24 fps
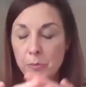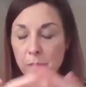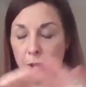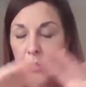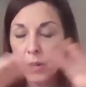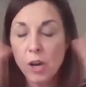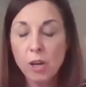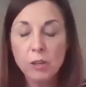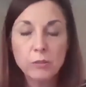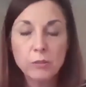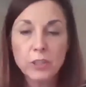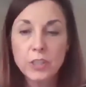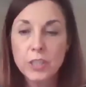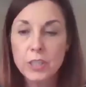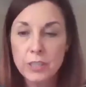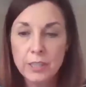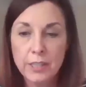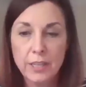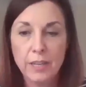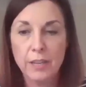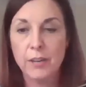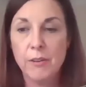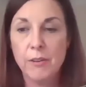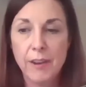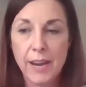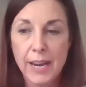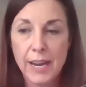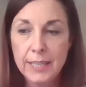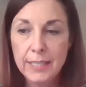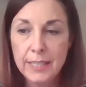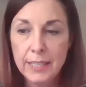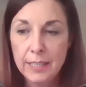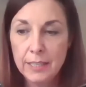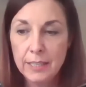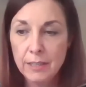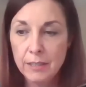the cultures that are
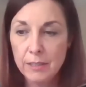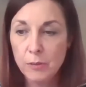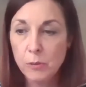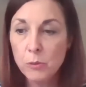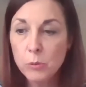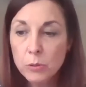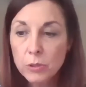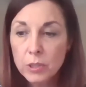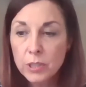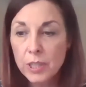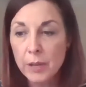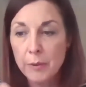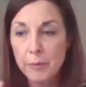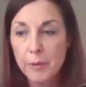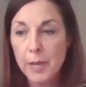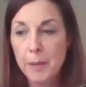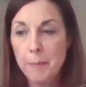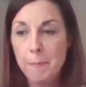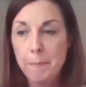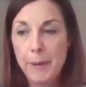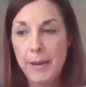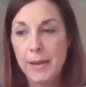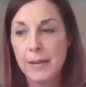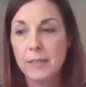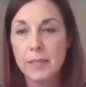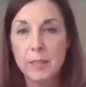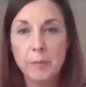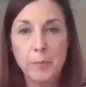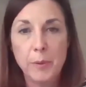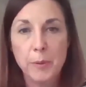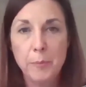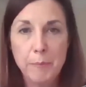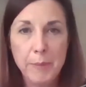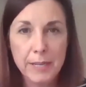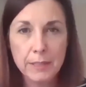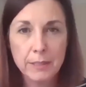created also impact
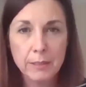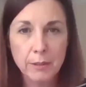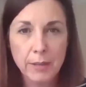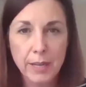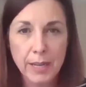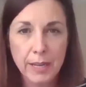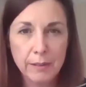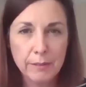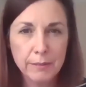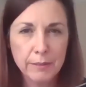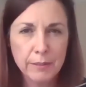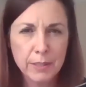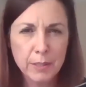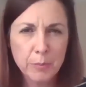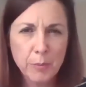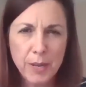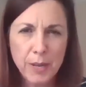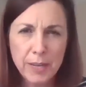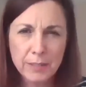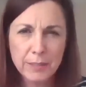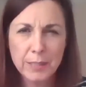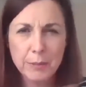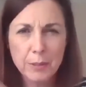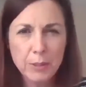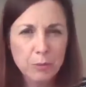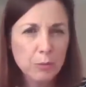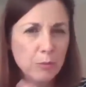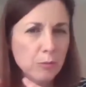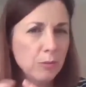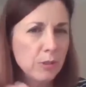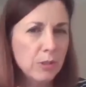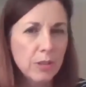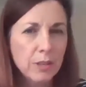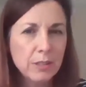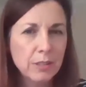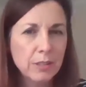upon mental health as well. So it all
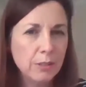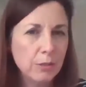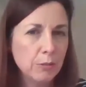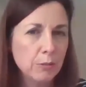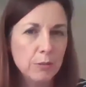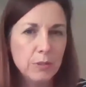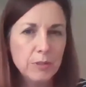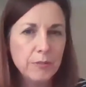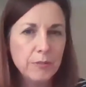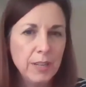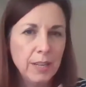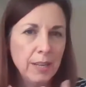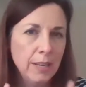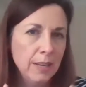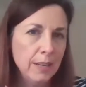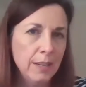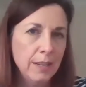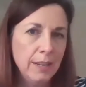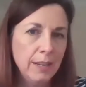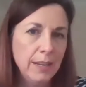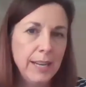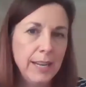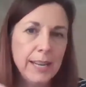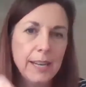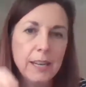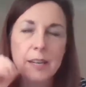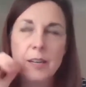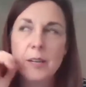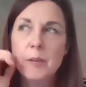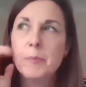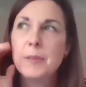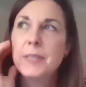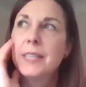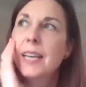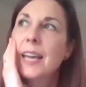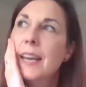does sort of link
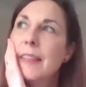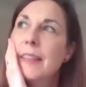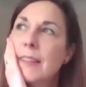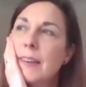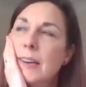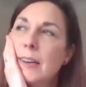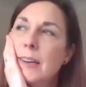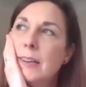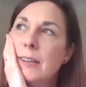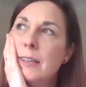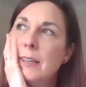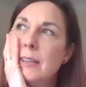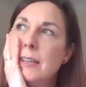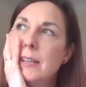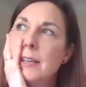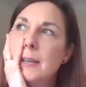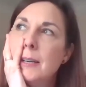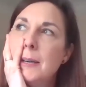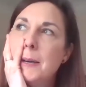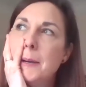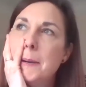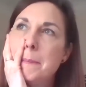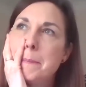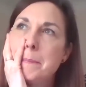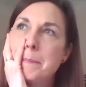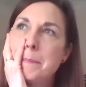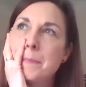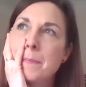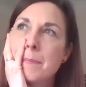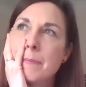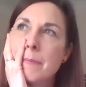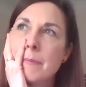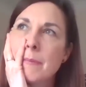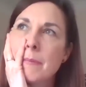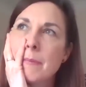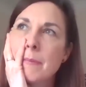up together. And
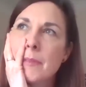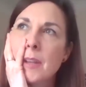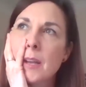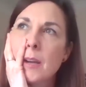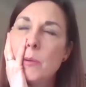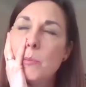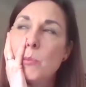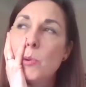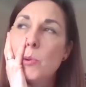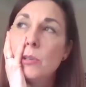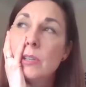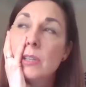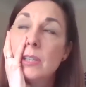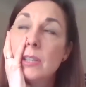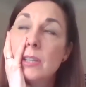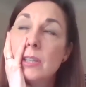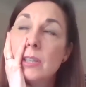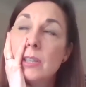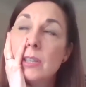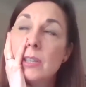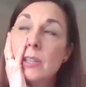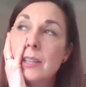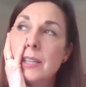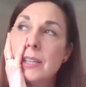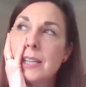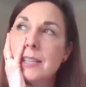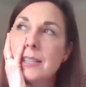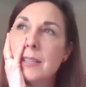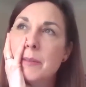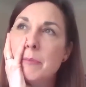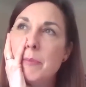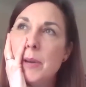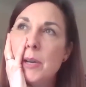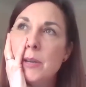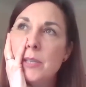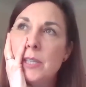one of the things
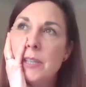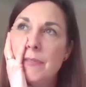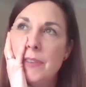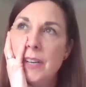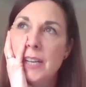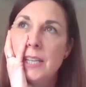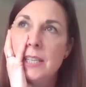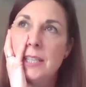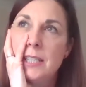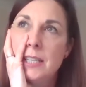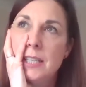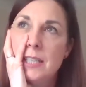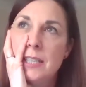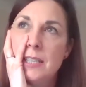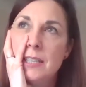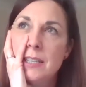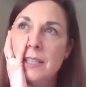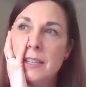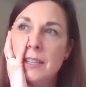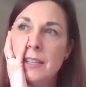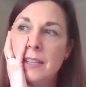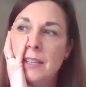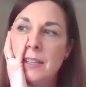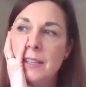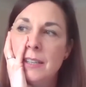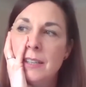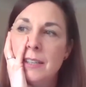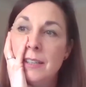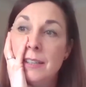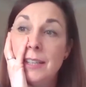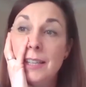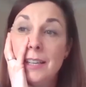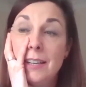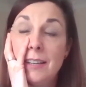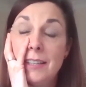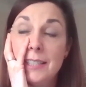that motivated the
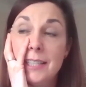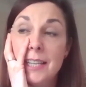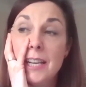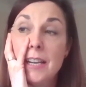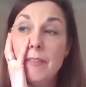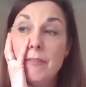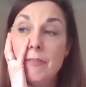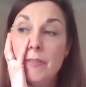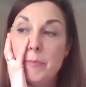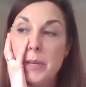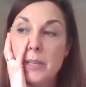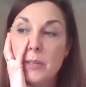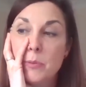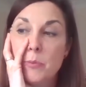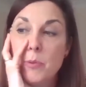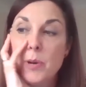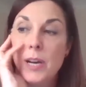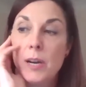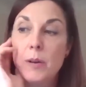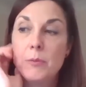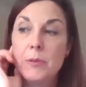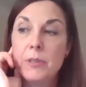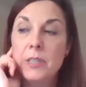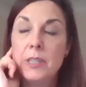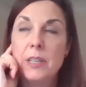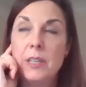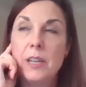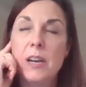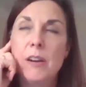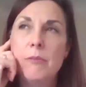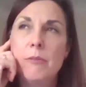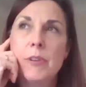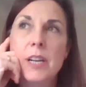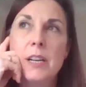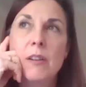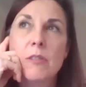idea for me as well was that a
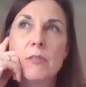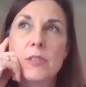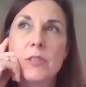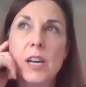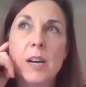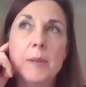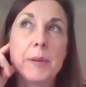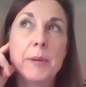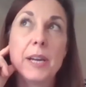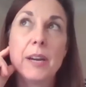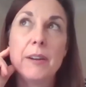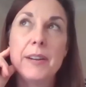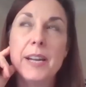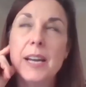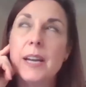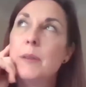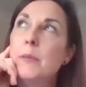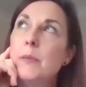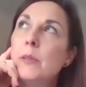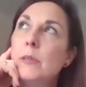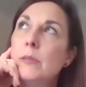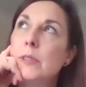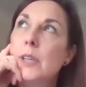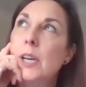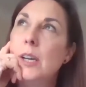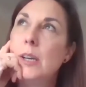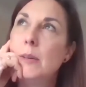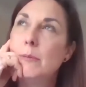really long time ago now,